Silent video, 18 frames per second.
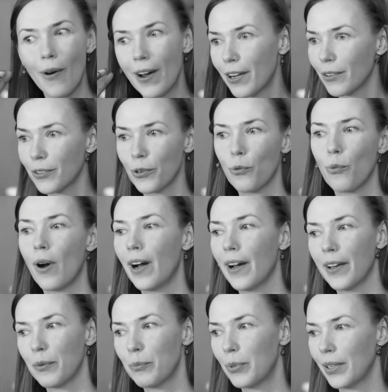I don't know
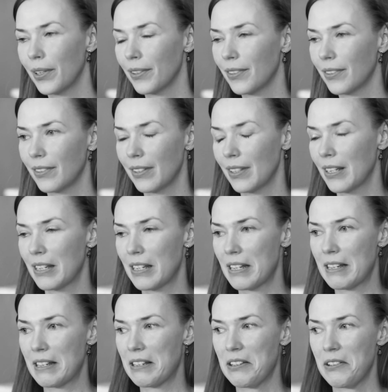why, but
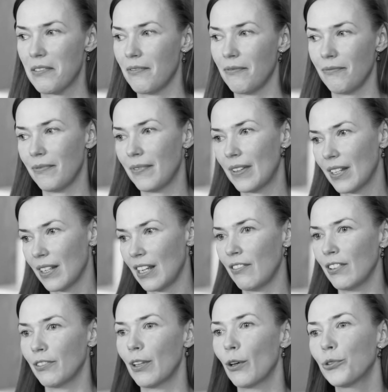
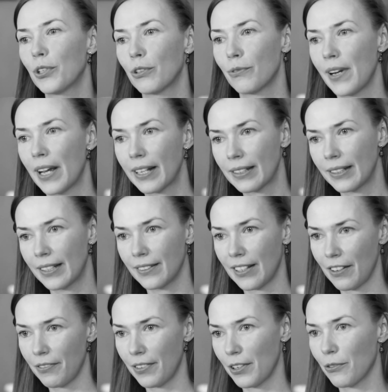even though directly
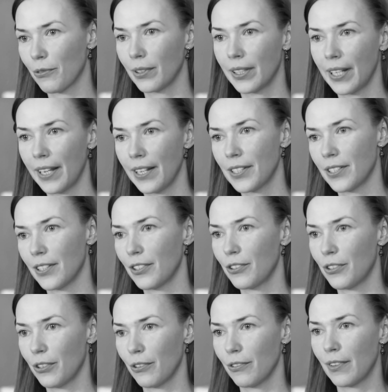nothing relates it
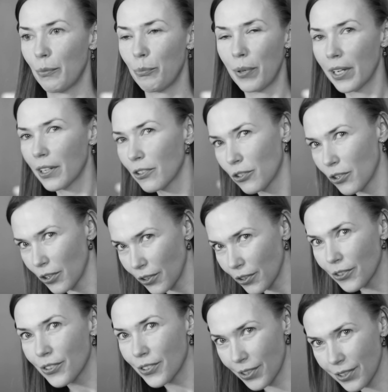to the
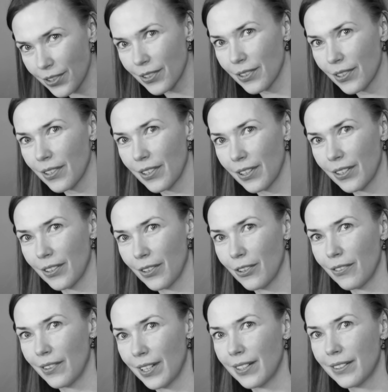pictures, you
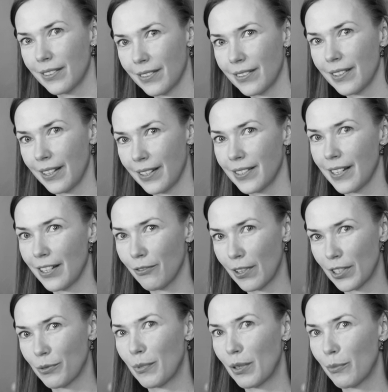know, that I said
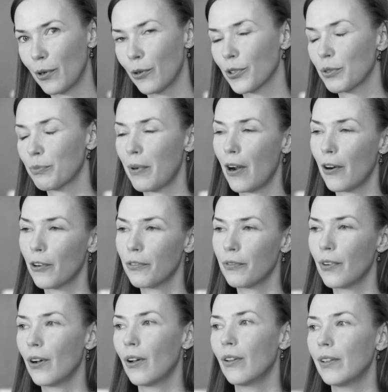was my most
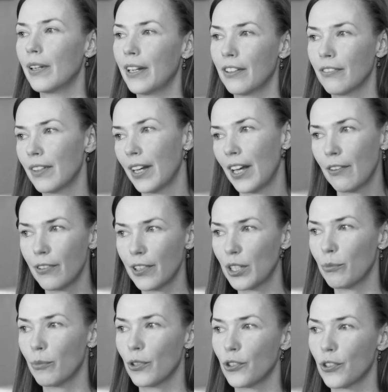powerful, and the other
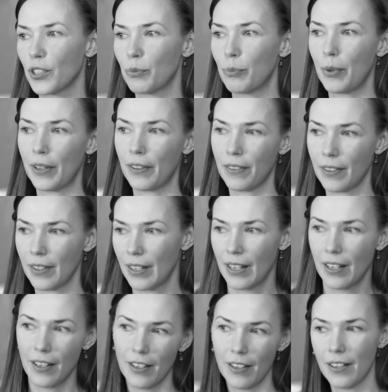images, but
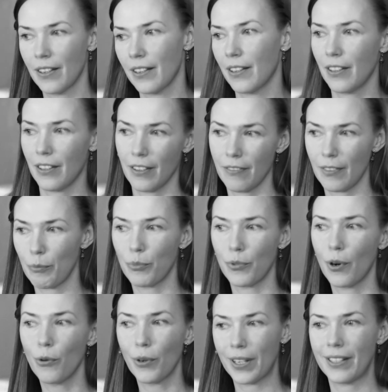the
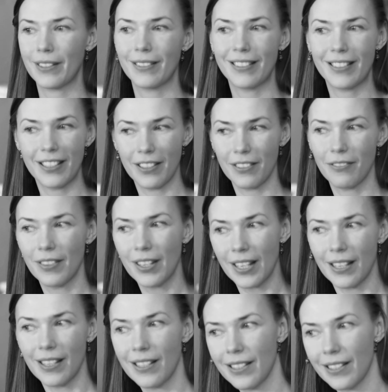broken
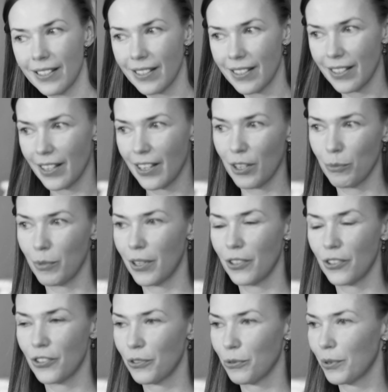TV
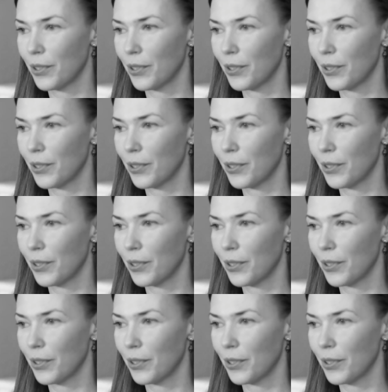image